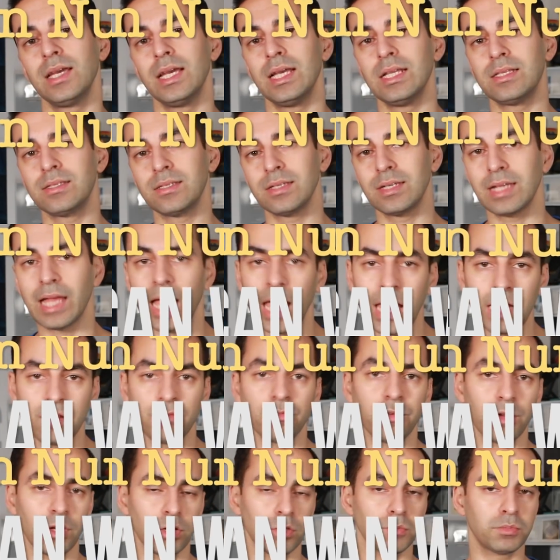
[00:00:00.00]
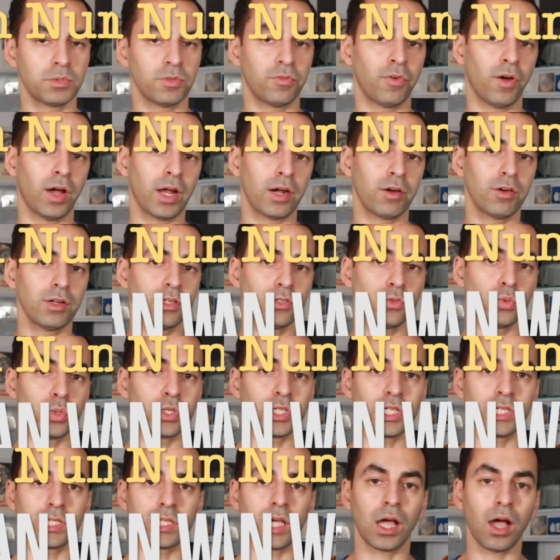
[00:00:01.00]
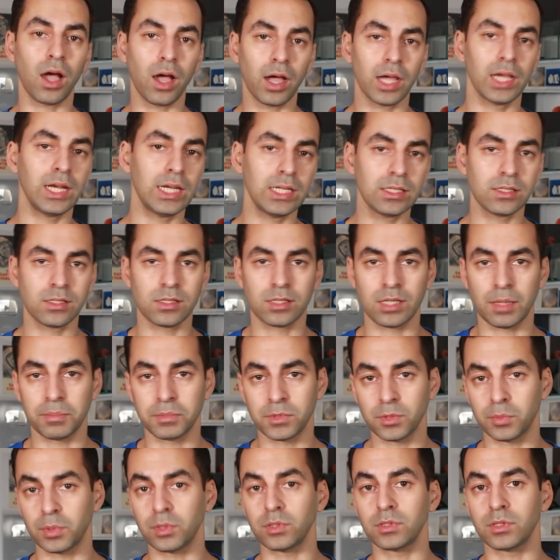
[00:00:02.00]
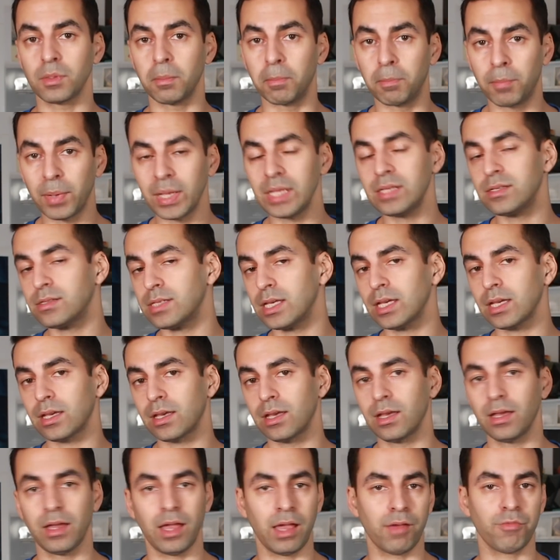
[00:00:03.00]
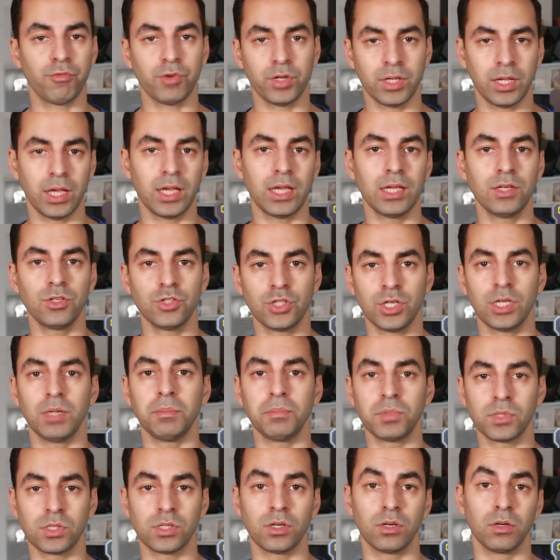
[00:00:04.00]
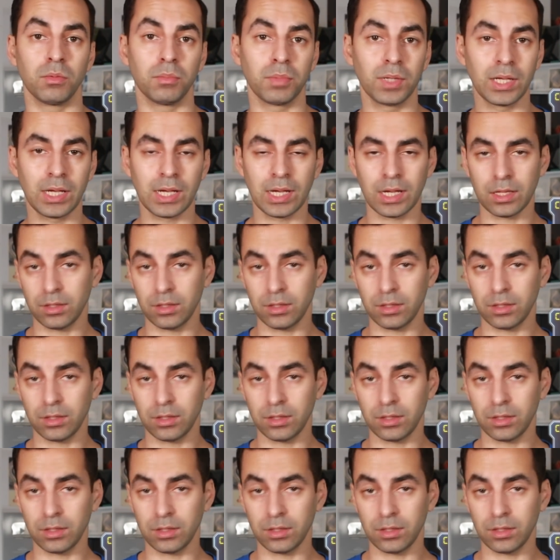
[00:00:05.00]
It's an enveloped virus which is highly susceptible to basic, everyday, cheap soap.